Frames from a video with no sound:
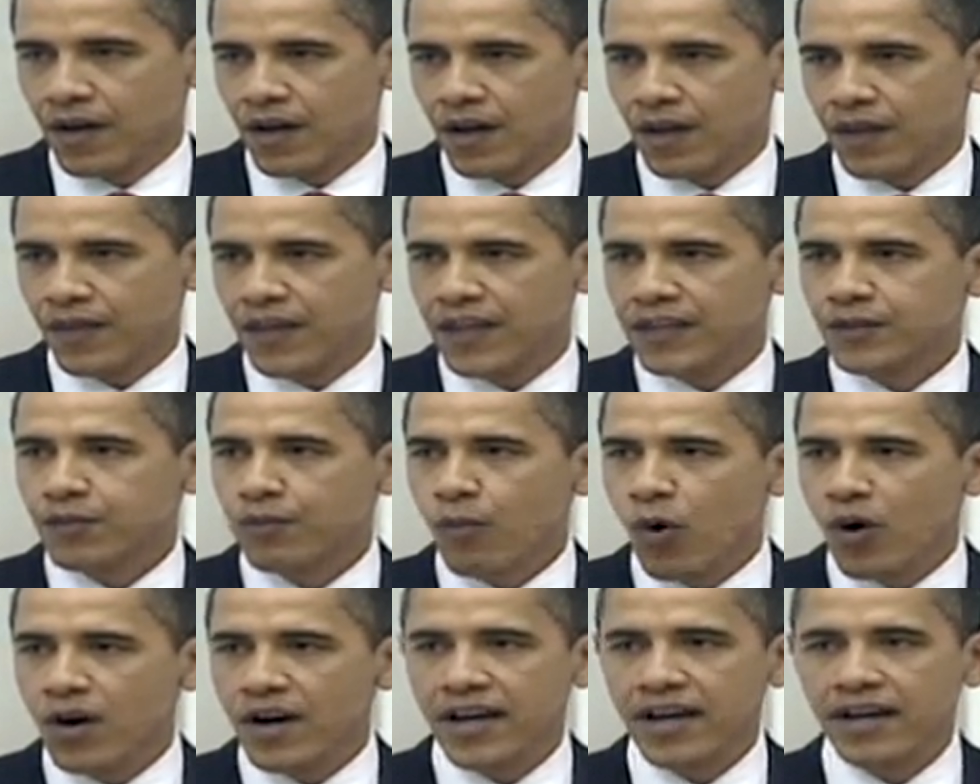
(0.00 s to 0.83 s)
This
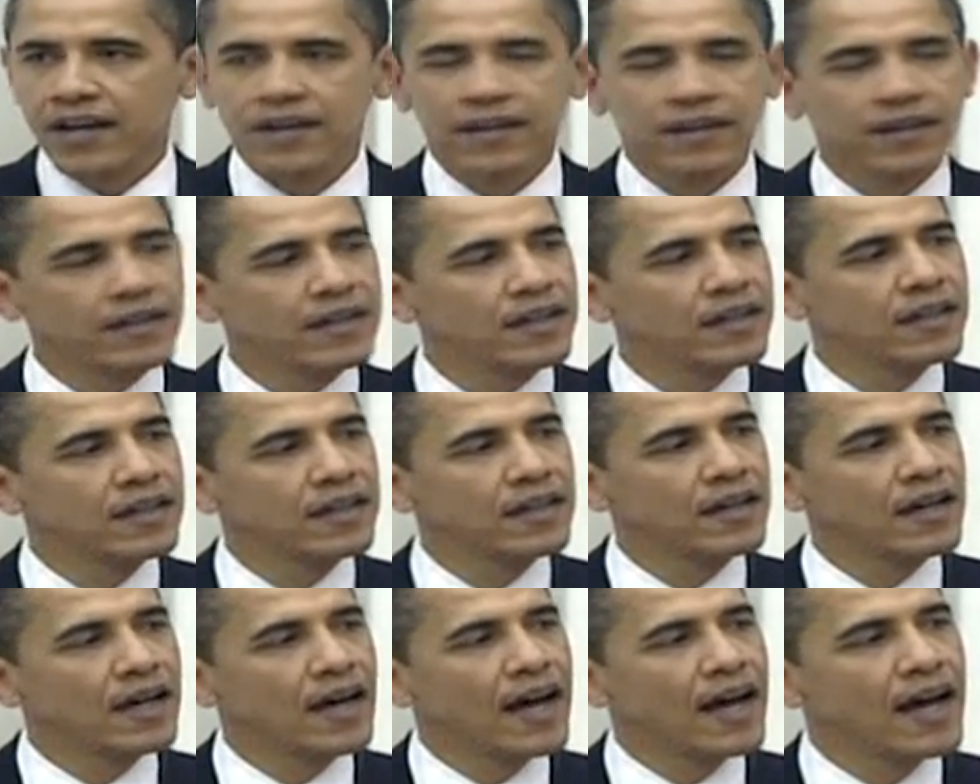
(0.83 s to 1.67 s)
morning,
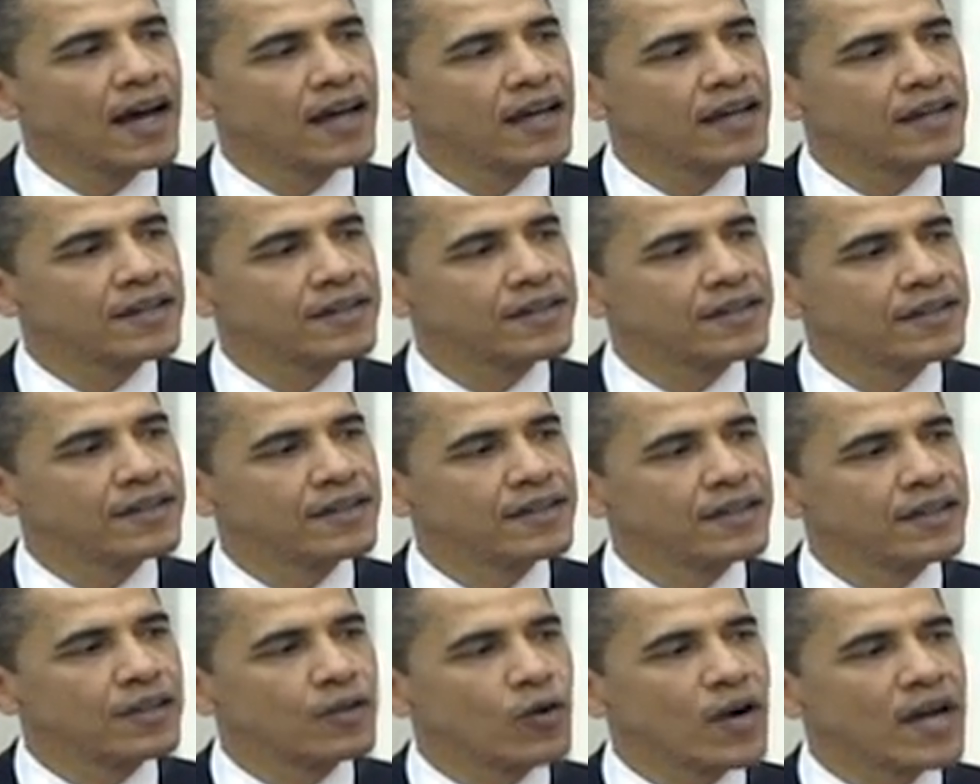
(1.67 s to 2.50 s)
I had
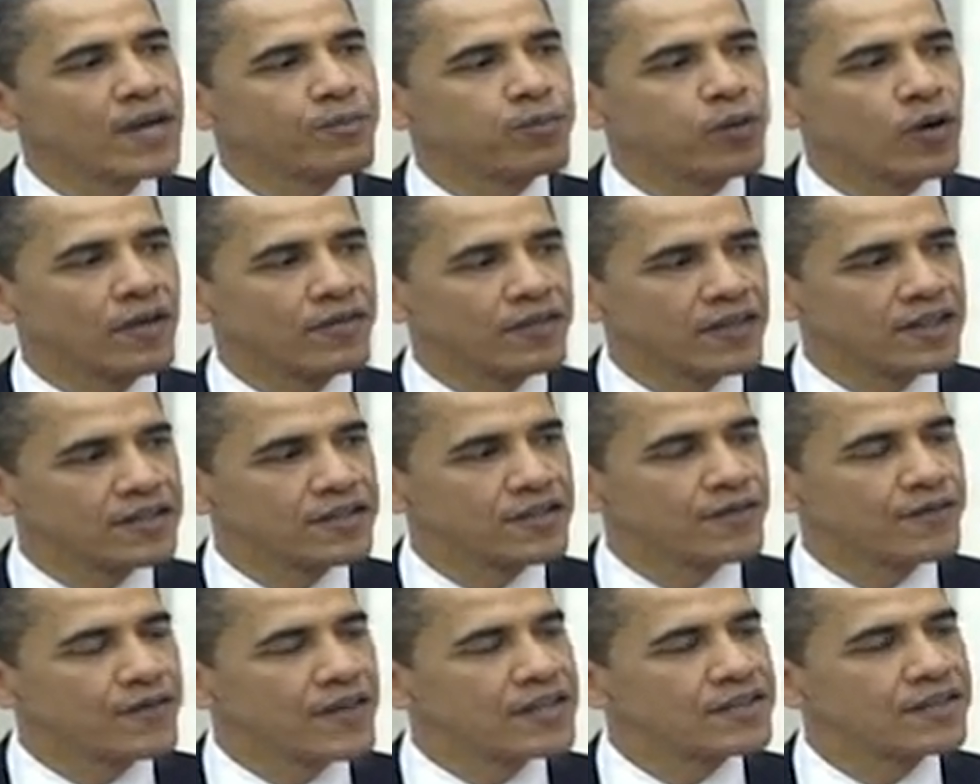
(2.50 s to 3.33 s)
the great privilege
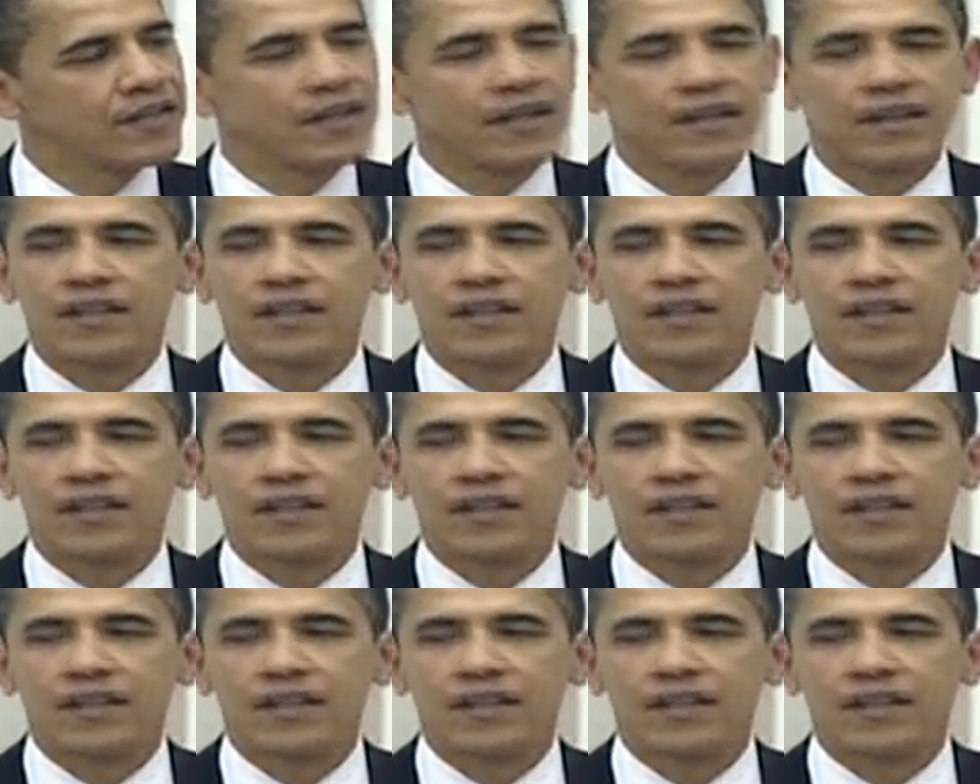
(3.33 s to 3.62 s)
of visiting the